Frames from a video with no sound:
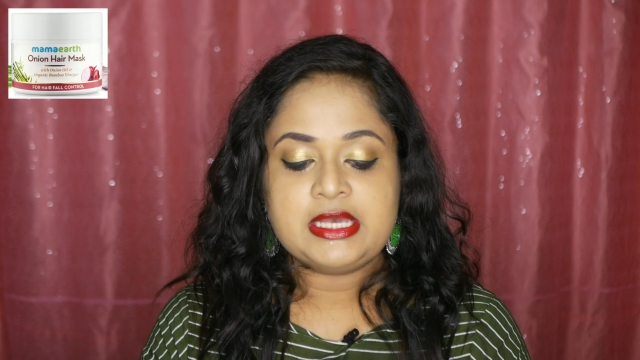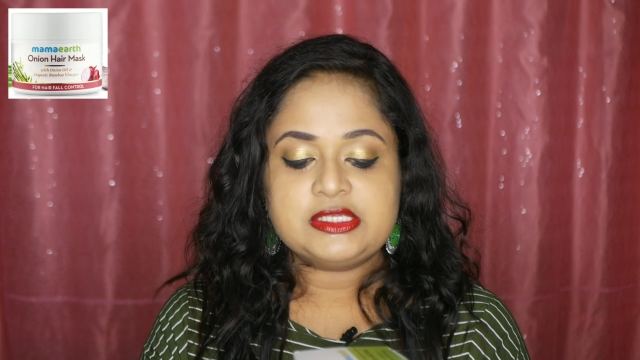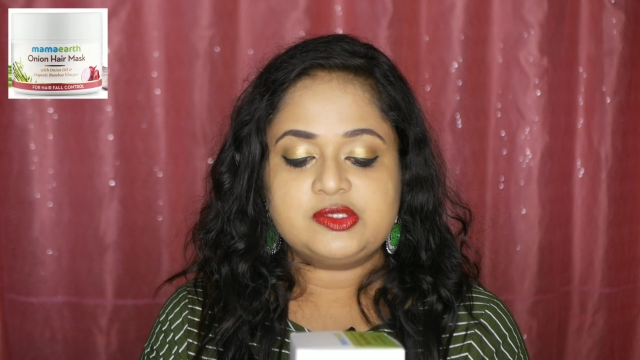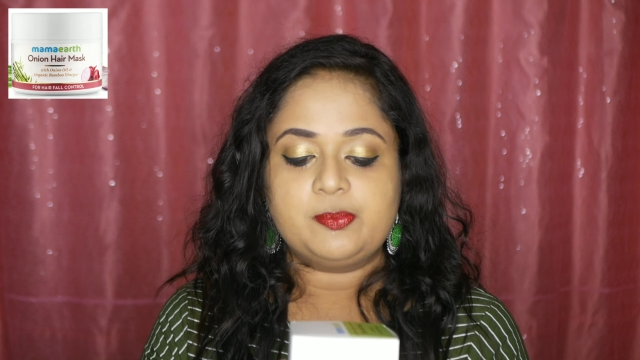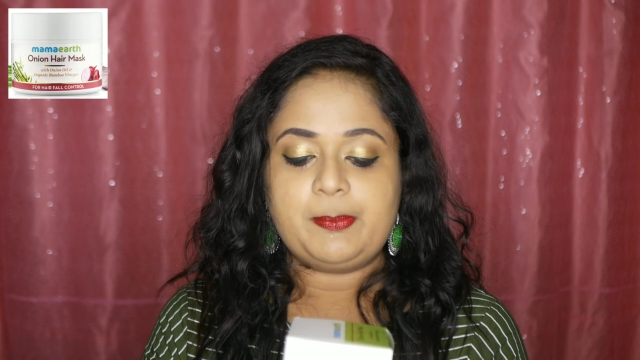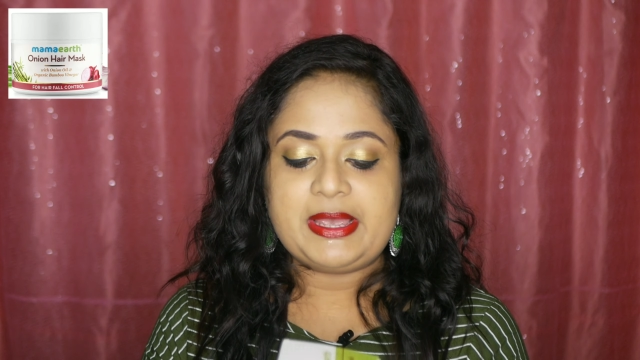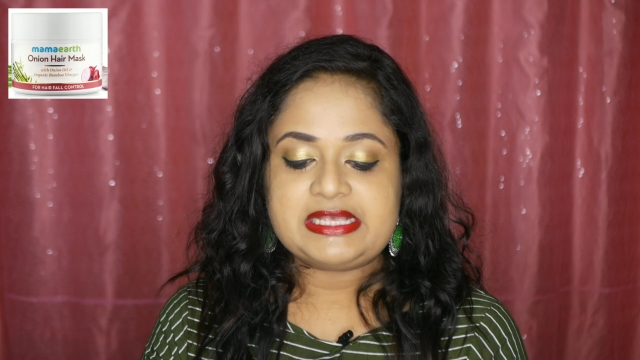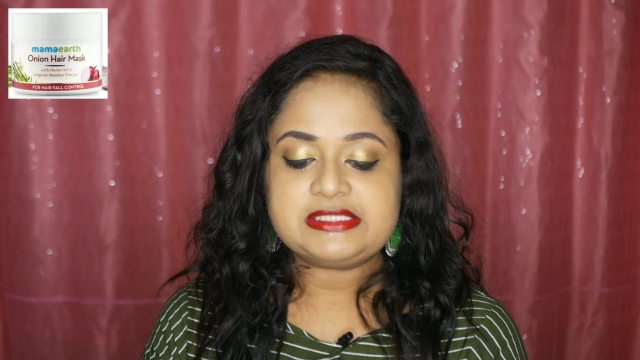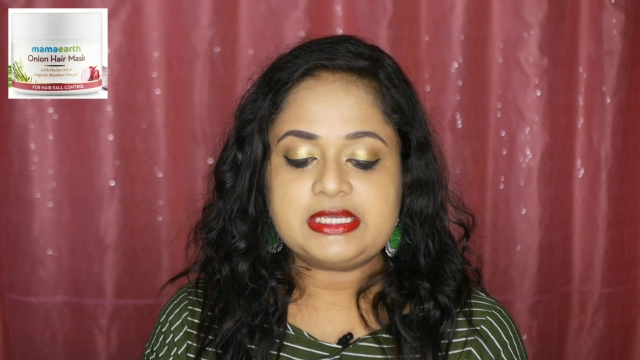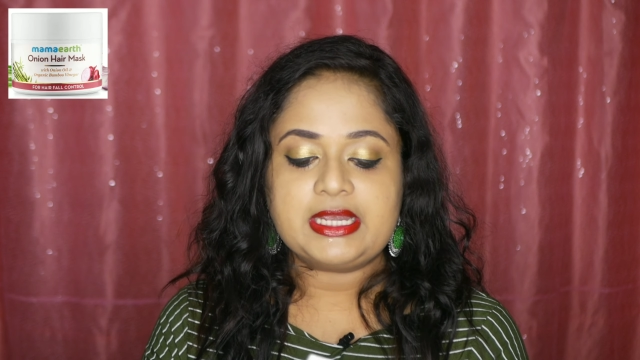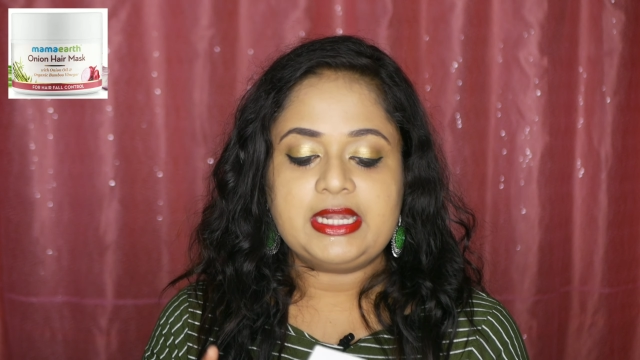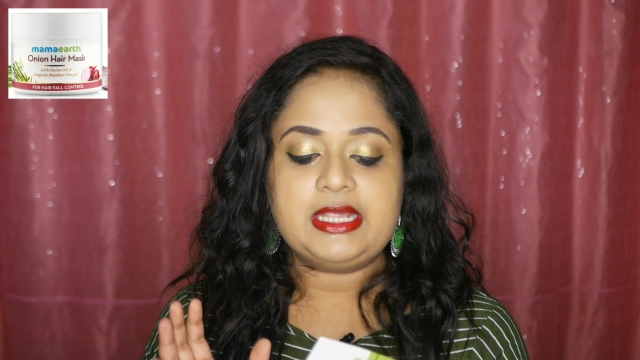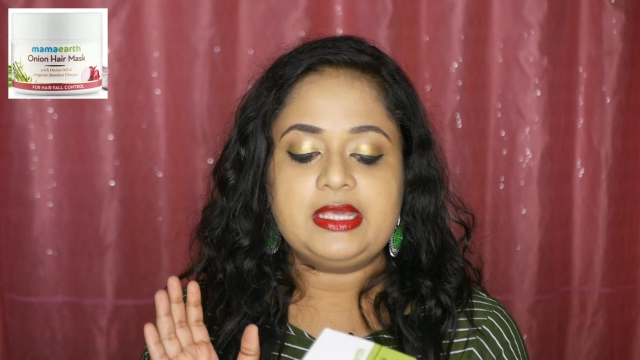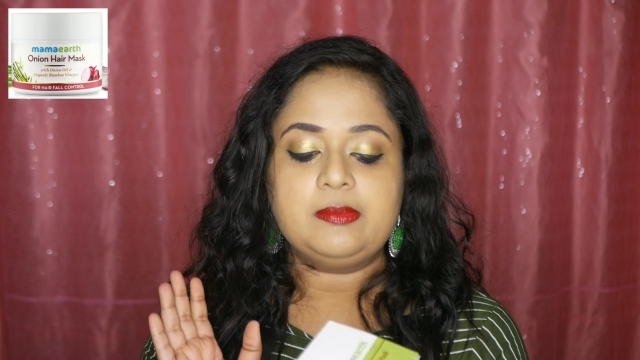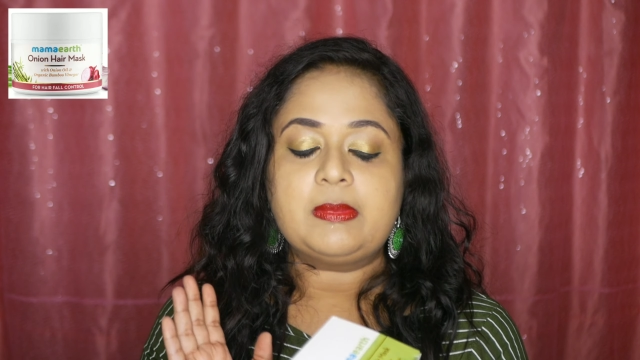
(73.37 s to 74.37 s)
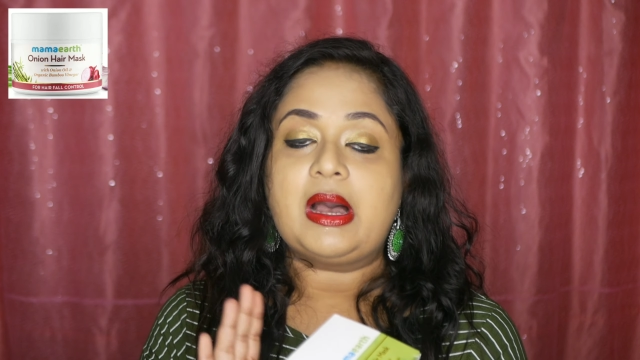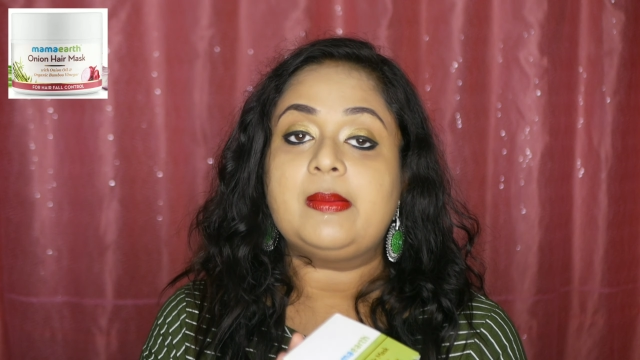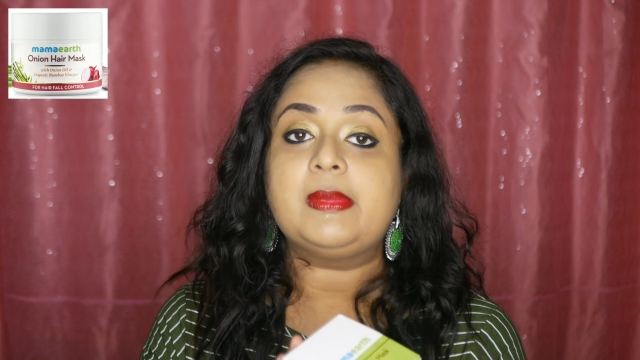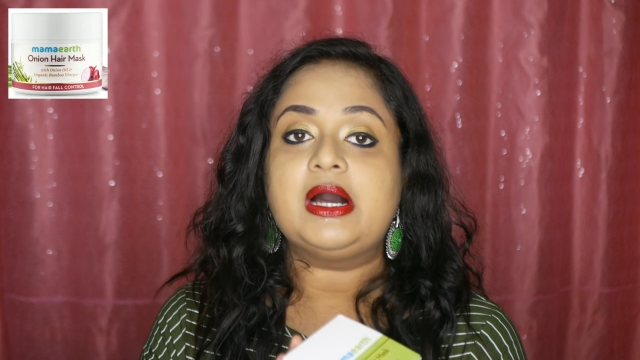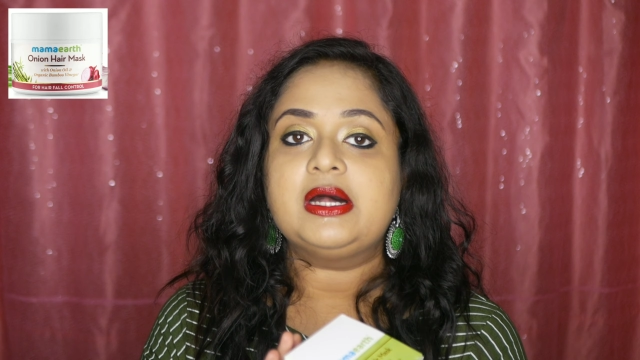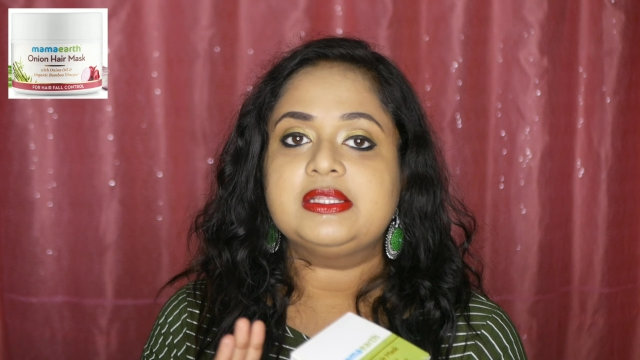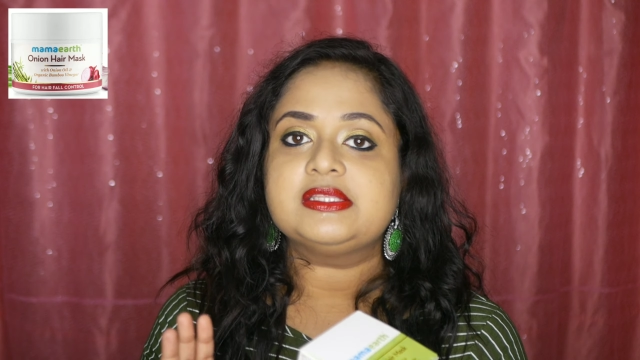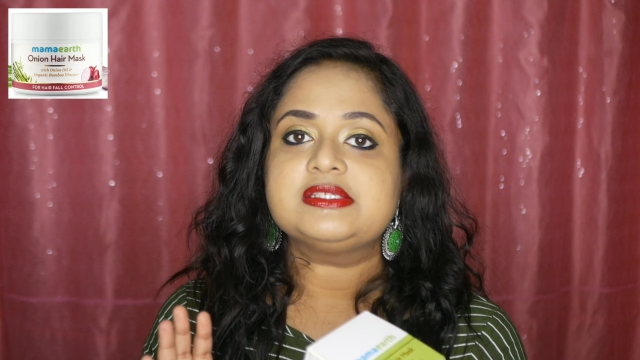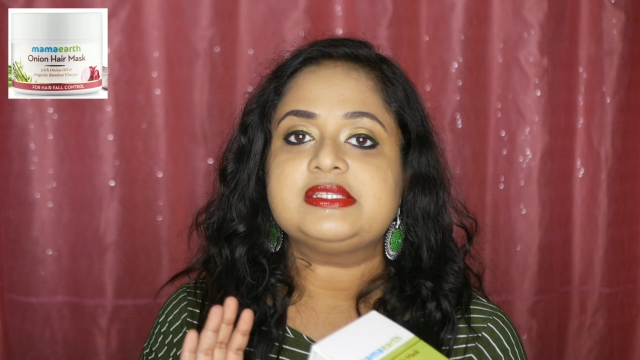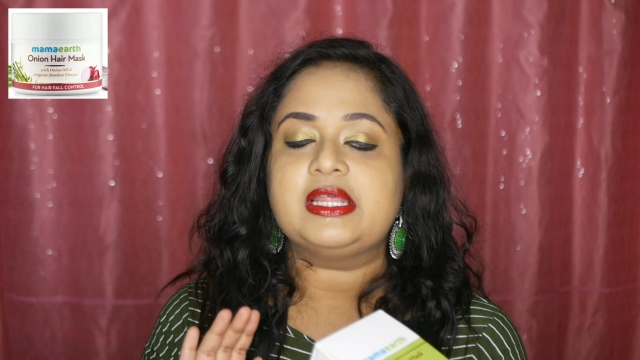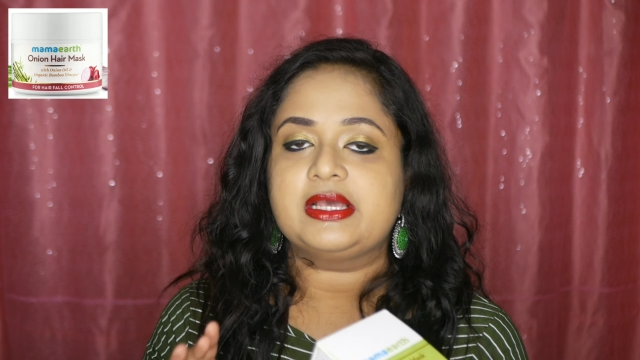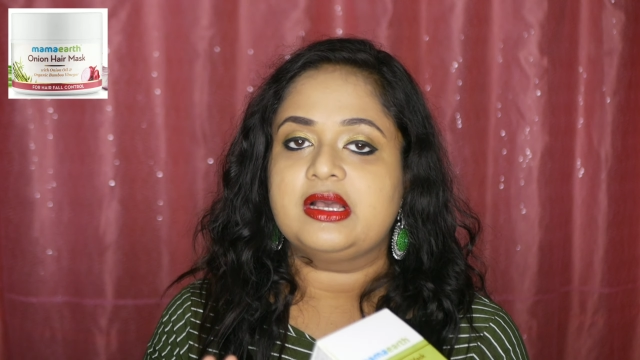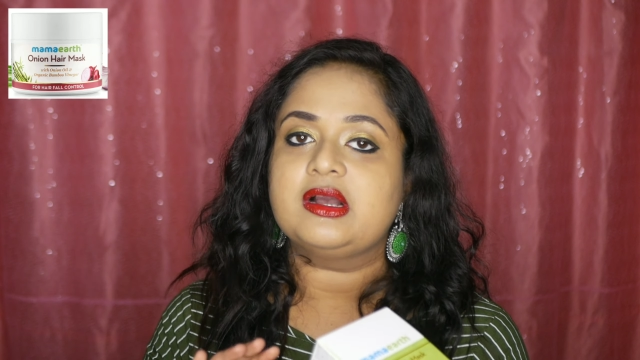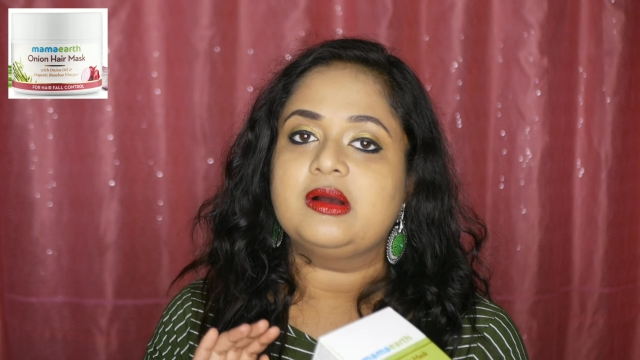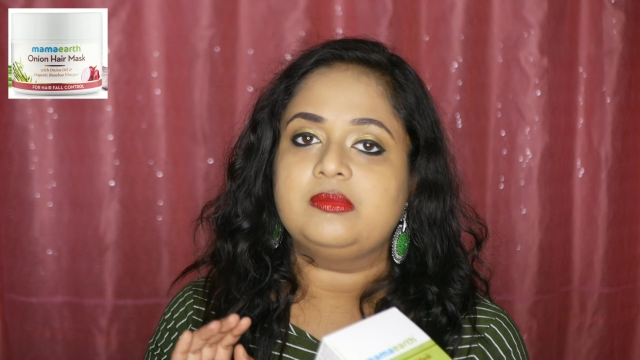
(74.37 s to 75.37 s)
So basically, Mama Earth is
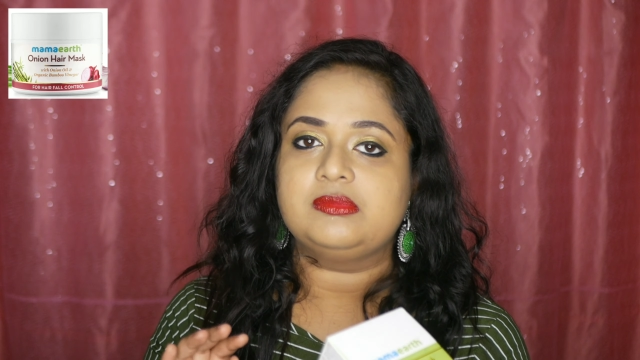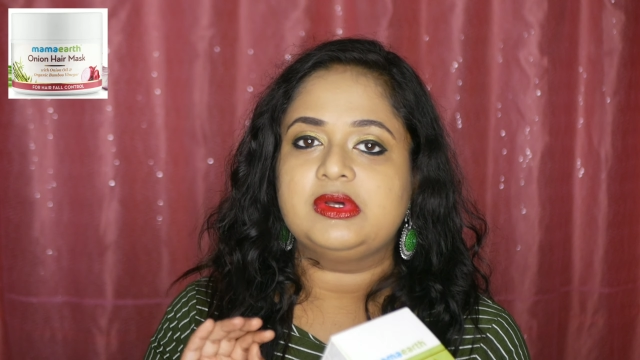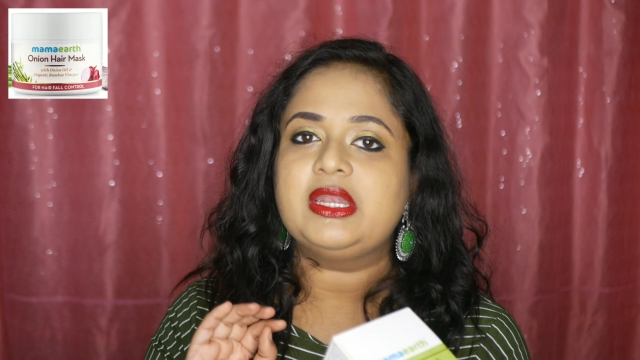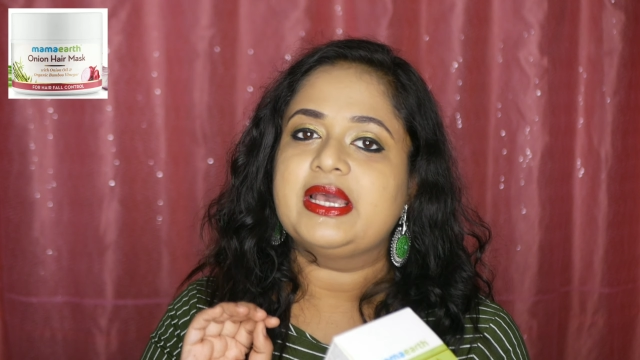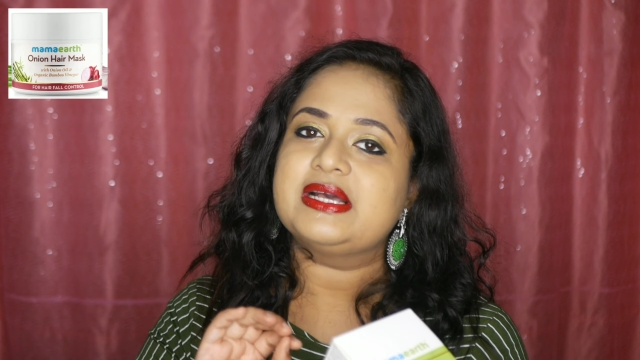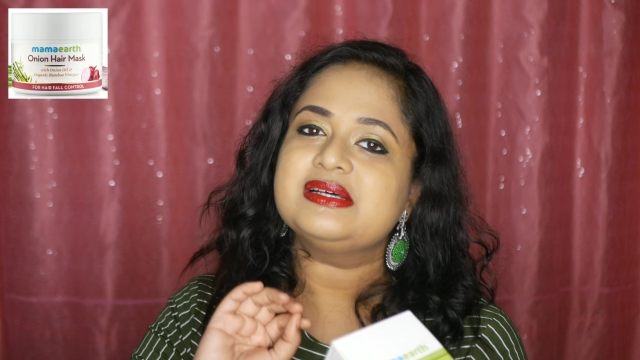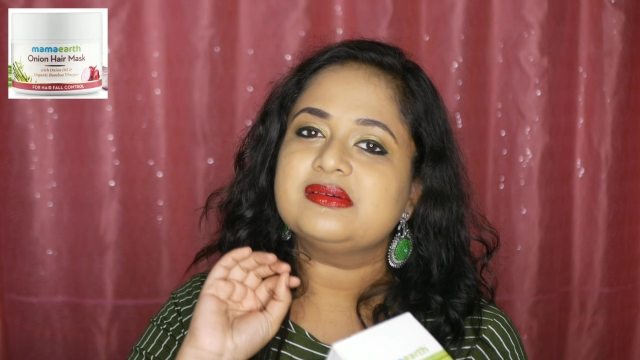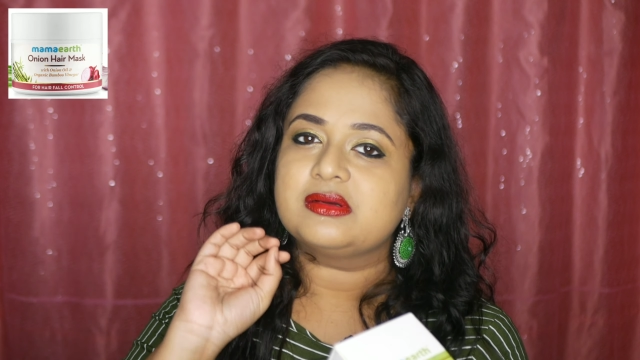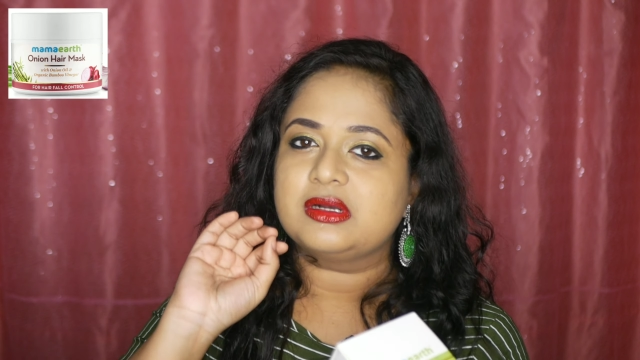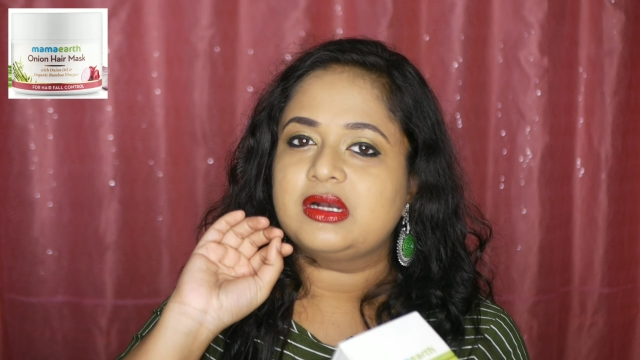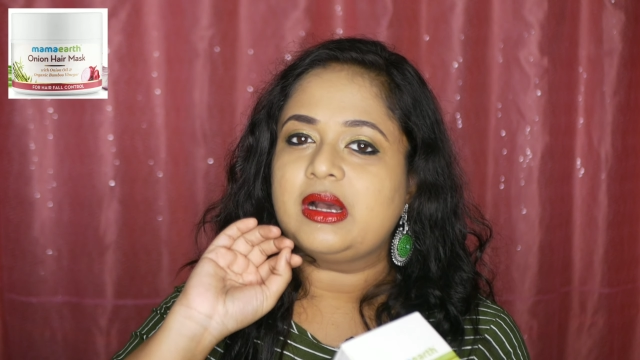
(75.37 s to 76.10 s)
like a like a